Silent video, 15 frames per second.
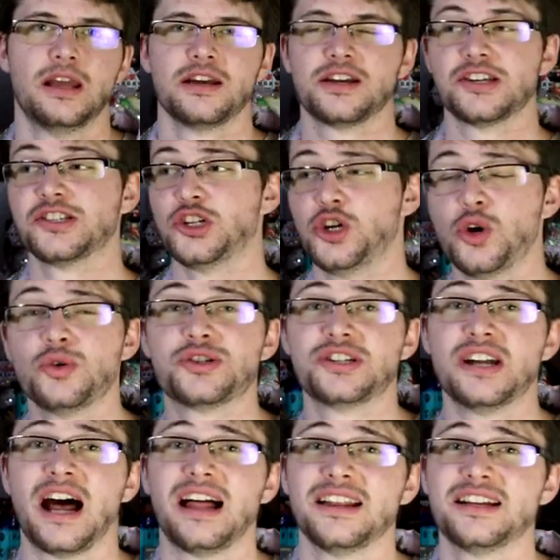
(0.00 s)
Because Huge
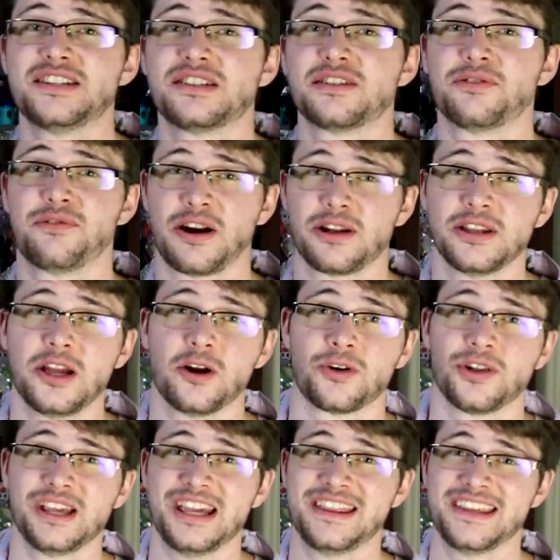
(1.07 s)
Knowledge fairly
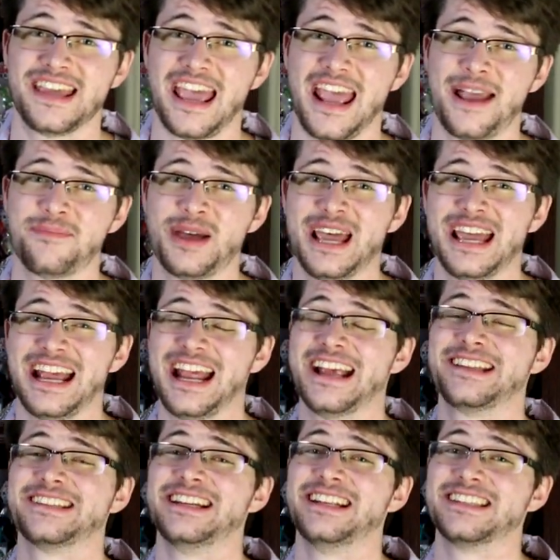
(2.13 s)
early in the game
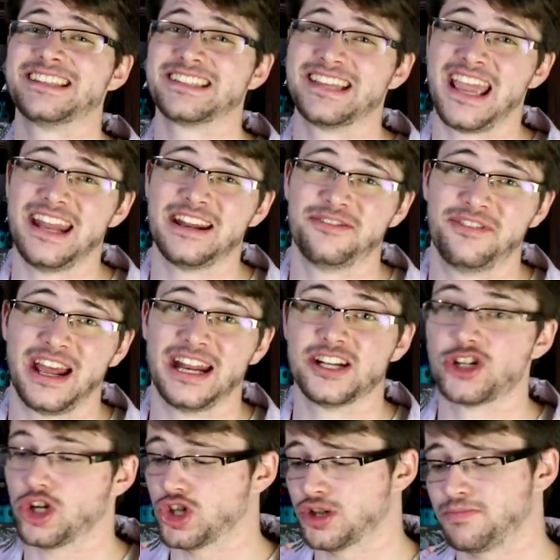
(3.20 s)
is an insane
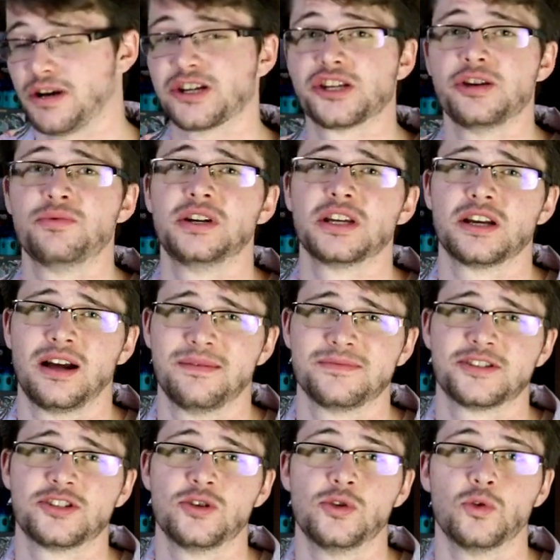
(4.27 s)
advantage, especially when it
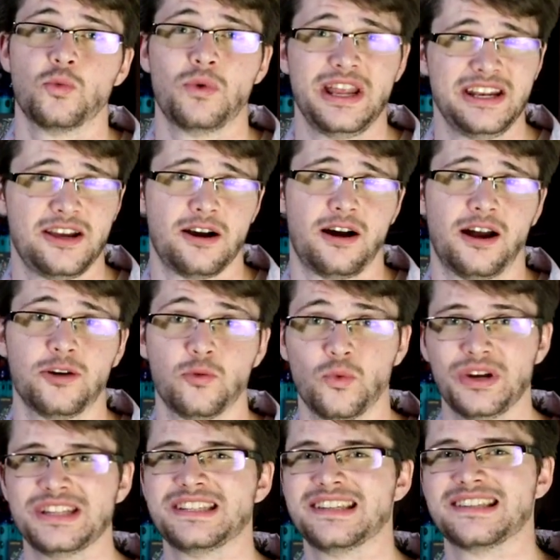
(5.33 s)
comes to the WinCon,
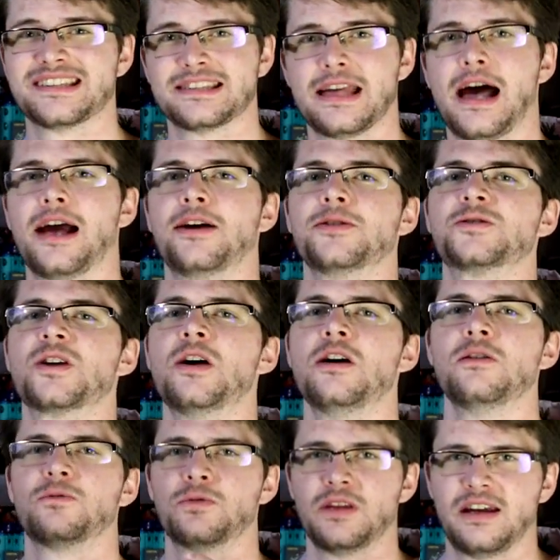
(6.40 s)
Winton Styles,
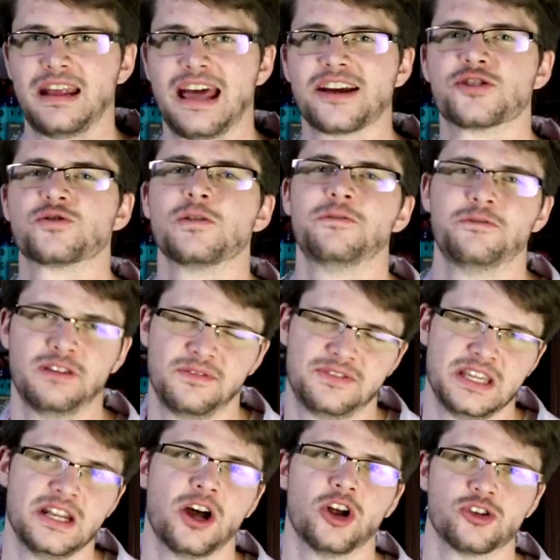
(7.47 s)
for that extra
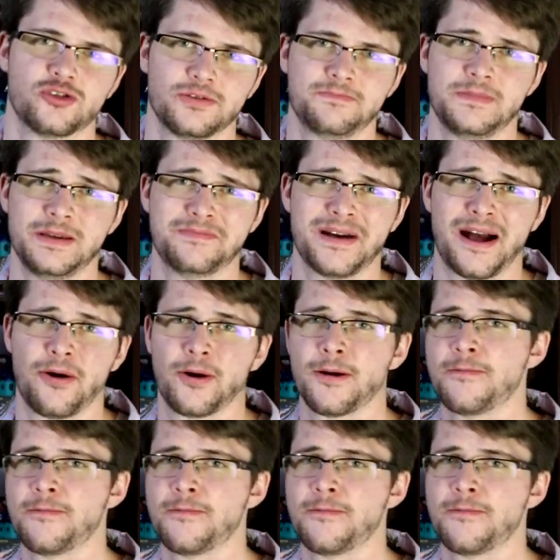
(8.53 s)
1500 B power.